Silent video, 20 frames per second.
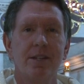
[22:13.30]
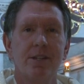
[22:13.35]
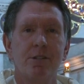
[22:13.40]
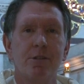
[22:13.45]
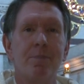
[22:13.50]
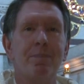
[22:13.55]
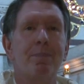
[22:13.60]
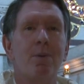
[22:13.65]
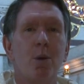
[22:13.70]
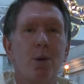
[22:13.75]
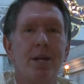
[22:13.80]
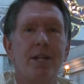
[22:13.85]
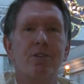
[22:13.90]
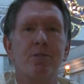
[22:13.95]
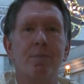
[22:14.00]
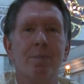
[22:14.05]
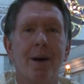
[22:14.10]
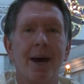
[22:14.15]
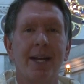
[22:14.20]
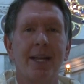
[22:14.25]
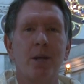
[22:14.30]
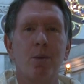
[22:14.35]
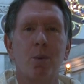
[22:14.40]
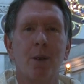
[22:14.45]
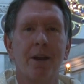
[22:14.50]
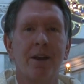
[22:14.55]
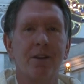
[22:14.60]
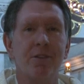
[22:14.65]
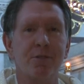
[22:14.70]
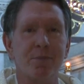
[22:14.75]
to put his money
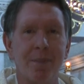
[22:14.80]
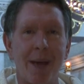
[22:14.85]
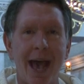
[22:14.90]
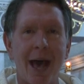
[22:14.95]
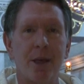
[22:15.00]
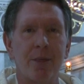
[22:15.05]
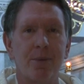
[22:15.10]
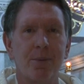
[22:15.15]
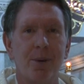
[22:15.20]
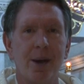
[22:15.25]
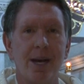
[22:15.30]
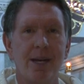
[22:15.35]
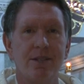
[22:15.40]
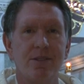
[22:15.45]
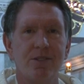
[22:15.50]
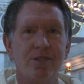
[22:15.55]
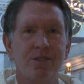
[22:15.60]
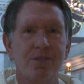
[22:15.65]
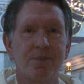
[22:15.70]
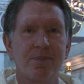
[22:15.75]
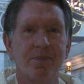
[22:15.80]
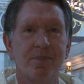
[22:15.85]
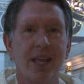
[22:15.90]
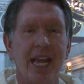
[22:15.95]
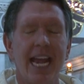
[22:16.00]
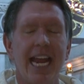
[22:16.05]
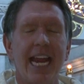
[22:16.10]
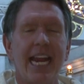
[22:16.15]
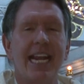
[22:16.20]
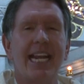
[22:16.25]
where his mouth was?
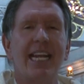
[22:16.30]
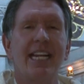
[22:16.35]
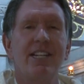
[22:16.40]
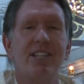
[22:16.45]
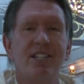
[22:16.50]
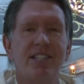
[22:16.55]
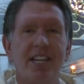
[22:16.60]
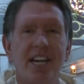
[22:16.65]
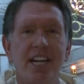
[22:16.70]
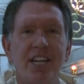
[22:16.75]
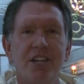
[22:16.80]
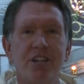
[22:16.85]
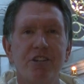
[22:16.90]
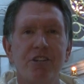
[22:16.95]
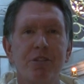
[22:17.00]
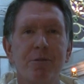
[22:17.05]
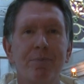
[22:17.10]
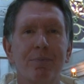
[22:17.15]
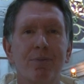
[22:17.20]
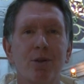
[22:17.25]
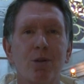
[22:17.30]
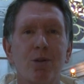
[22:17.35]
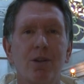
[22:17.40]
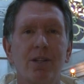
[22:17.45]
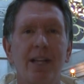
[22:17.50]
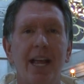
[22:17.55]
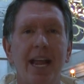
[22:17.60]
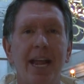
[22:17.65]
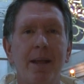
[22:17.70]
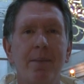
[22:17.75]
He continued to
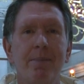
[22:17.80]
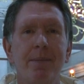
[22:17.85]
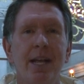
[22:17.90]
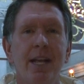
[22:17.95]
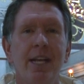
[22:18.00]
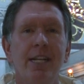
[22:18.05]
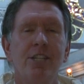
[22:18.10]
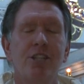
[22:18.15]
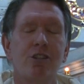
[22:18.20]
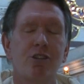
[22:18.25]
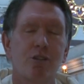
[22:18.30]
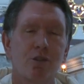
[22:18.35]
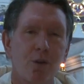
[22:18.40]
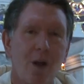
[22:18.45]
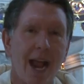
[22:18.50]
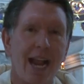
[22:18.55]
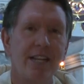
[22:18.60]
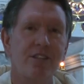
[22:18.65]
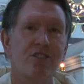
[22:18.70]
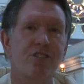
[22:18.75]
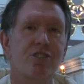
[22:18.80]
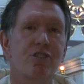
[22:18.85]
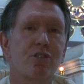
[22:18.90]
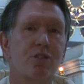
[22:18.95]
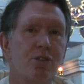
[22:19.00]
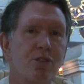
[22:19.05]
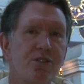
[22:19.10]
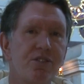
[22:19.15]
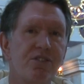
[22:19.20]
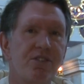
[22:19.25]
proclaim Christ
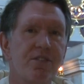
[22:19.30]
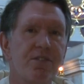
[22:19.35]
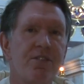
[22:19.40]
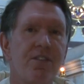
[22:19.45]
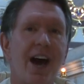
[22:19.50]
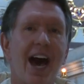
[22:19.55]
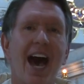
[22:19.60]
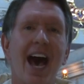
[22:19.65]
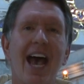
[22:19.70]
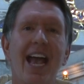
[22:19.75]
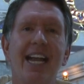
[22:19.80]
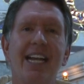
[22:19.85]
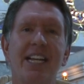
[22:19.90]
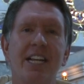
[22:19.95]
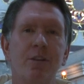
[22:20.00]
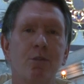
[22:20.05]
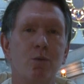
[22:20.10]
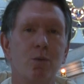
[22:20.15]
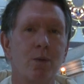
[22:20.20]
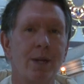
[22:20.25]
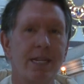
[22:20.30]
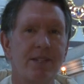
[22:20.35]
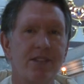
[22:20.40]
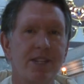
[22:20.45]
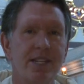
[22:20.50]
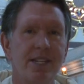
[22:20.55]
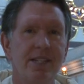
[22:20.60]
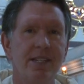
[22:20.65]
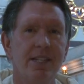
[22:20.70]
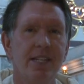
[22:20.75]
crucified and
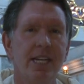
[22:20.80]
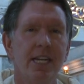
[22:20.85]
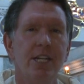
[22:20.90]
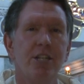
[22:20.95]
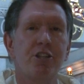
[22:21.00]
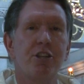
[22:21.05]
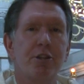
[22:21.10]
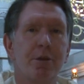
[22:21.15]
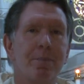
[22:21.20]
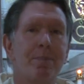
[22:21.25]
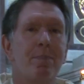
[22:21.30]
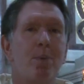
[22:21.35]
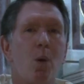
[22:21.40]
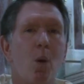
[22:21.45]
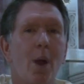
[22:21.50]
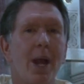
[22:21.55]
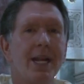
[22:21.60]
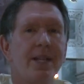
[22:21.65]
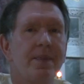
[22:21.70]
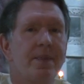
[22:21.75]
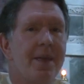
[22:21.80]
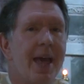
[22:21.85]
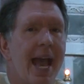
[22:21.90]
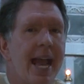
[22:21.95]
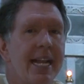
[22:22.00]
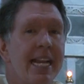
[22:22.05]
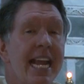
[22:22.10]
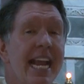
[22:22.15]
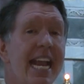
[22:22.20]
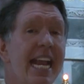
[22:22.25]
risen to the point
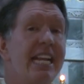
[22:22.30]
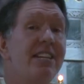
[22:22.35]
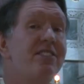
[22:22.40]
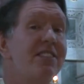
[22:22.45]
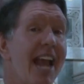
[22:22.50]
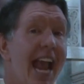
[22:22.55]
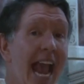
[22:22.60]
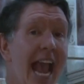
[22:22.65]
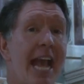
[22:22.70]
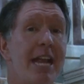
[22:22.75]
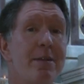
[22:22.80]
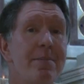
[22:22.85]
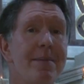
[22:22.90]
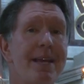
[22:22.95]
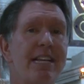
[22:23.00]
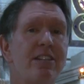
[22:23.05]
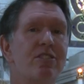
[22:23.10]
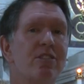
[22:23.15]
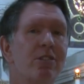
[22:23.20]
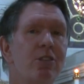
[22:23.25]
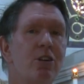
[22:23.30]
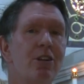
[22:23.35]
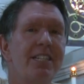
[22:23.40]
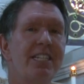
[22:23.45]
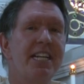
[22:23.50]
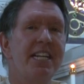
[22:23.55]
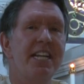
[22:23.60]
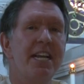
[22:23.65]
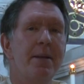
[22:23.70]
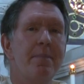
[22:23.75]
that his enemies
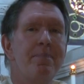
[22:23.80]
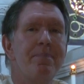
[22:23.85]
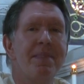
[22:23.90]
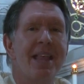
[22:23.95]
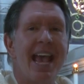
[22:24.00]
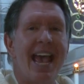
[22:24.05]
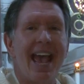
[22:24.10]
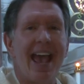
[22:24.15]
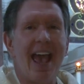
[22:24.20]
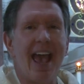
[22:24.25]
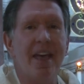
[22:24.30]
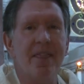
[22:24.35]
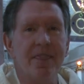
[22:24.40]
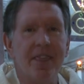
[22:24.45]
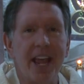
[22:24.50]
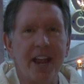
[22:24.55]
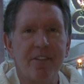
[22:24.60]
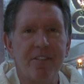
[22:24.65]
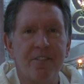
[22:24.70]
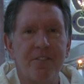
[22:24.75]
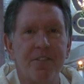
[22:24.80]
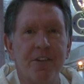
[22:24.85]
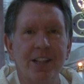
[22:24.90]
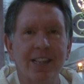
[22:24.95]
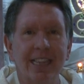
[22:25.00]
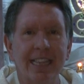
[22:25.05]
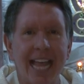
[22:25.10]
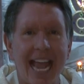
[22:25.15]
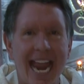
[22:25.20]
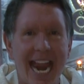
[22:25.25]
looked at him and they
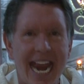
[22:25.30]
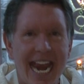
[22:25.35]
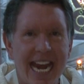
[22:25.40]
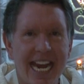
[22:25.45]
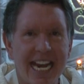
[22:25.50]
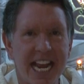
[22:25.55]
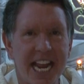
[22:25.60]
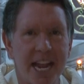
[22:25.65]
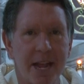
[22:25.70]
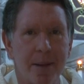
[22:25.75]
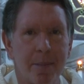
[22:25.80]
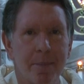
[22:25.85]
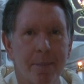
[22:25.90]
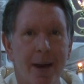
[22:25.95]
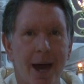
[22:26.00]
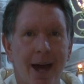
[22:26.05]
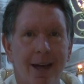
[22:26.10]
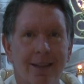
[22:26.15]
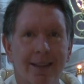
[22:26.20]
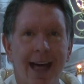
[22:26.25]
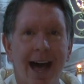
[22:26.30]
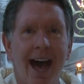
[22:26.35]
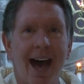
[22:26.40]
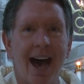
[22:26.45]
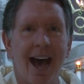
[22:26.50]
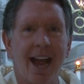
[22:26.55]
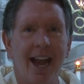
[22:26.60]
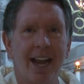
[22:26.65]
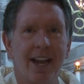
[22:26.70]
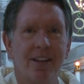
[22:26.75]
filleted him
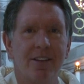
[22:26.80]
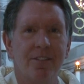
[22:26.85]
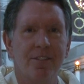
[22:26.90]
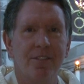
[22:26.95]
alive.